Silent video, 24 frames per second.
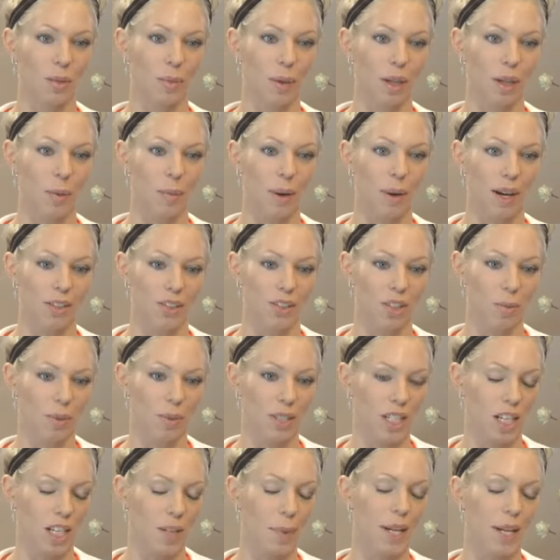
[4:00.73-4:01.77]
bit about Super
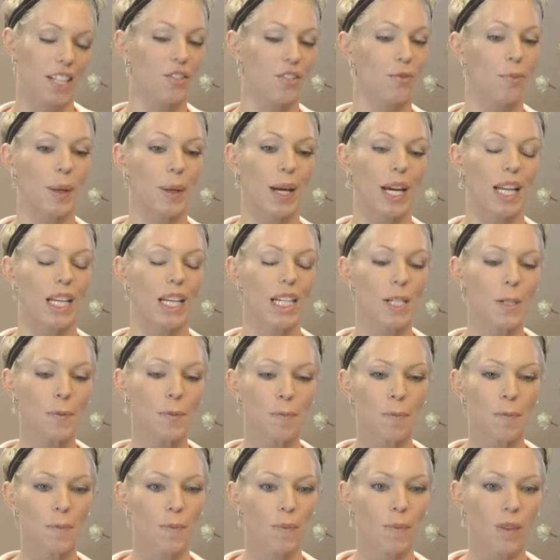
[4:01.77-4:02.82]
Steve Edge. But
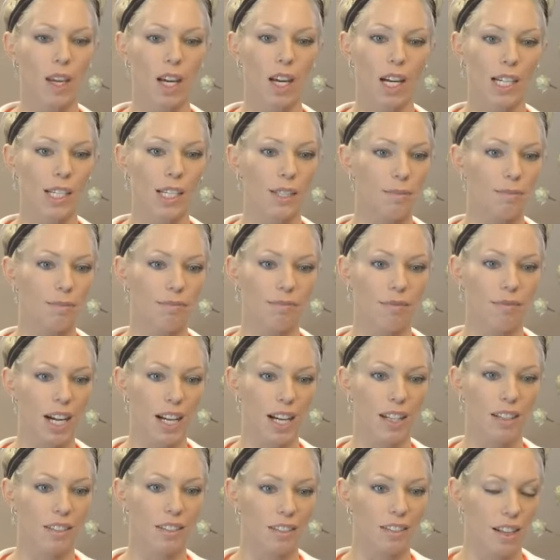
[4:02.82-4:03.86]

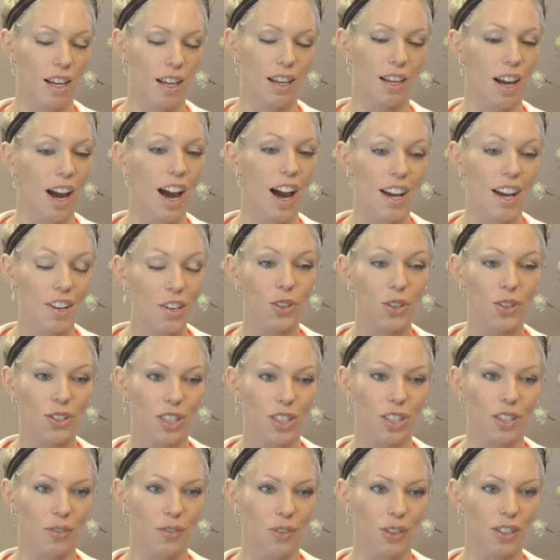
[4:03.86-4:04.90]
I noticed a
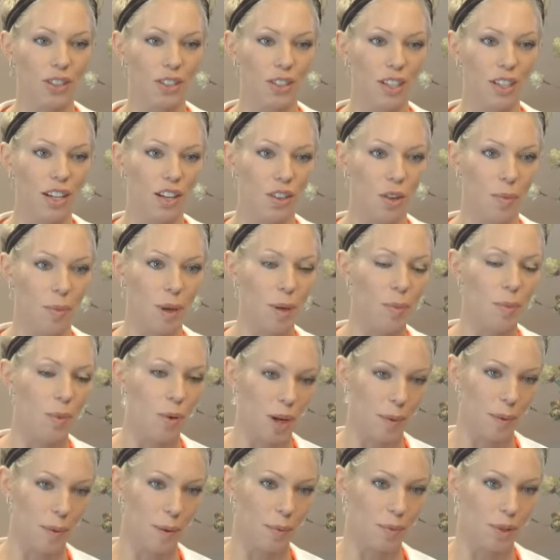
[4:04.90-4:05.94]
difference, and other people
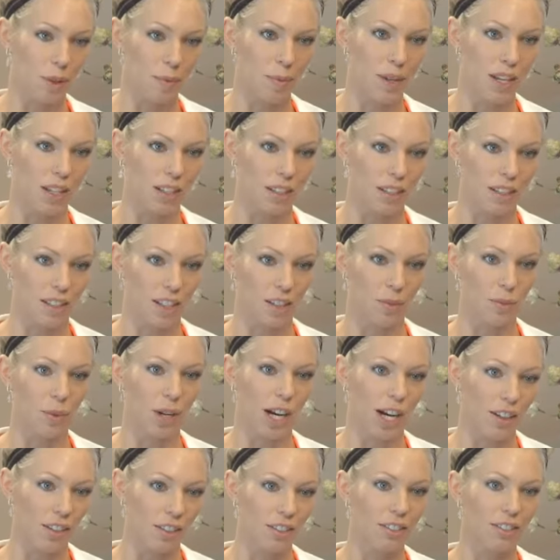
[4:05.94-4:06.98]
came up to me and said,
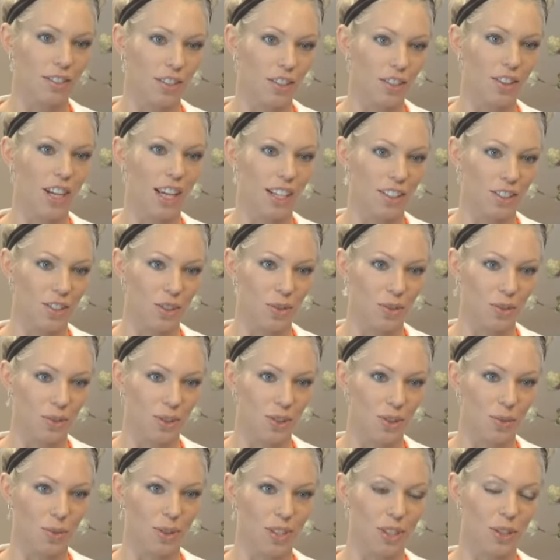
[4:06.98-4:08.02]
"Wow, okay, so
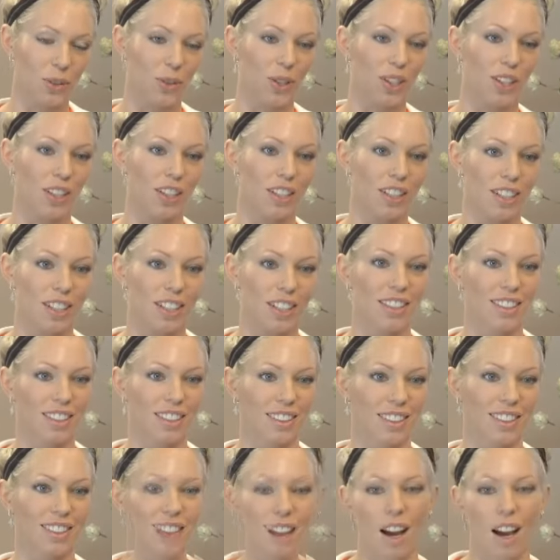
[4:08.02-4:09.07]
what's going on here?"
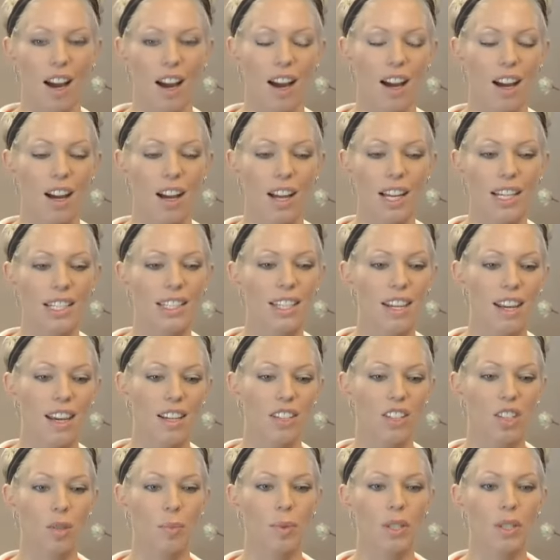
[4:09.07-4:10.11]
I take
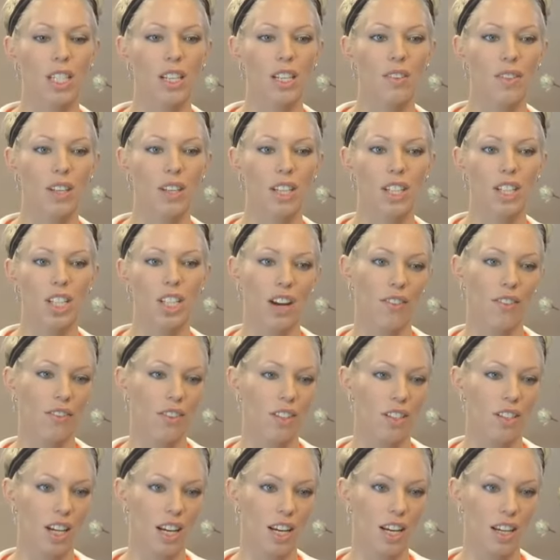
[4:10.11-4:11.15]
Super Steve Edge every
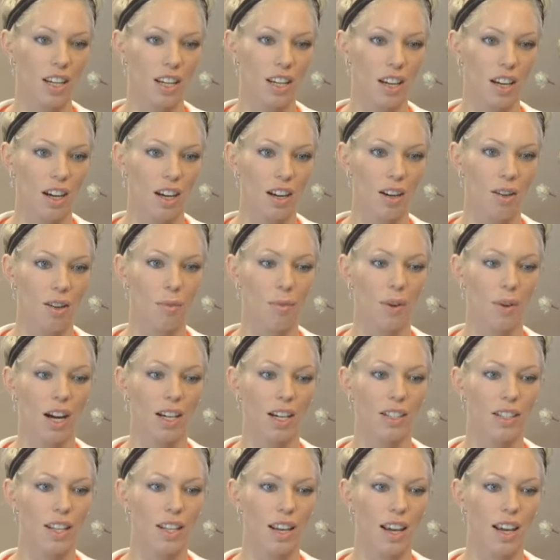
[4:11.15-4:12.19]
day.
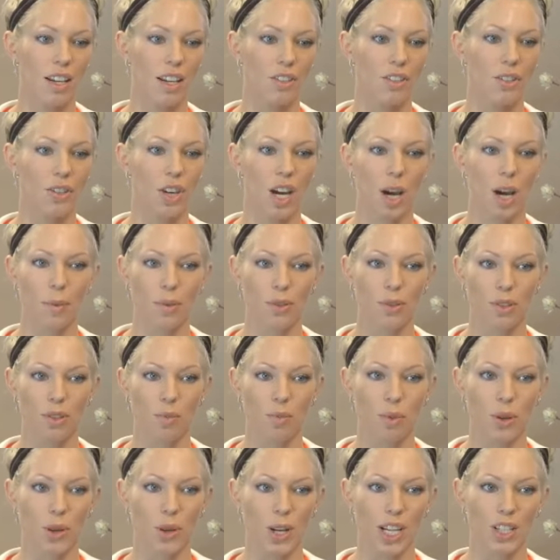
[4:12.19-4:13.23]
I take 2 capsules in the
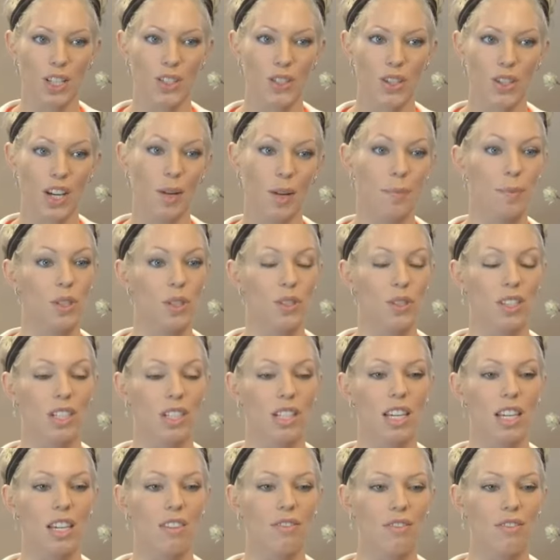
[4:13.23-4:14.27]
morning, 2 capsules in
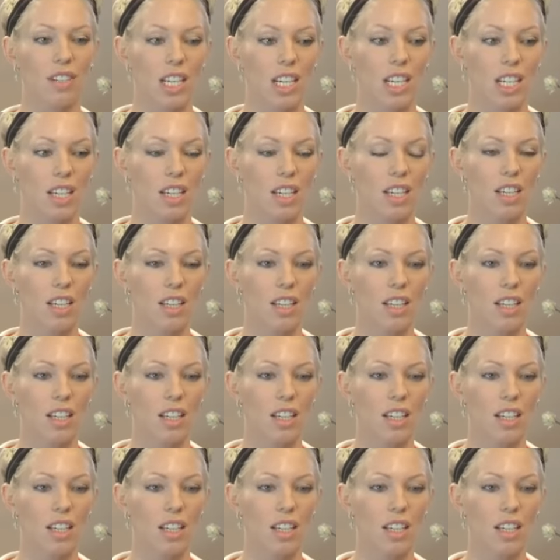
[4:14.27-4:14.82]
the evening.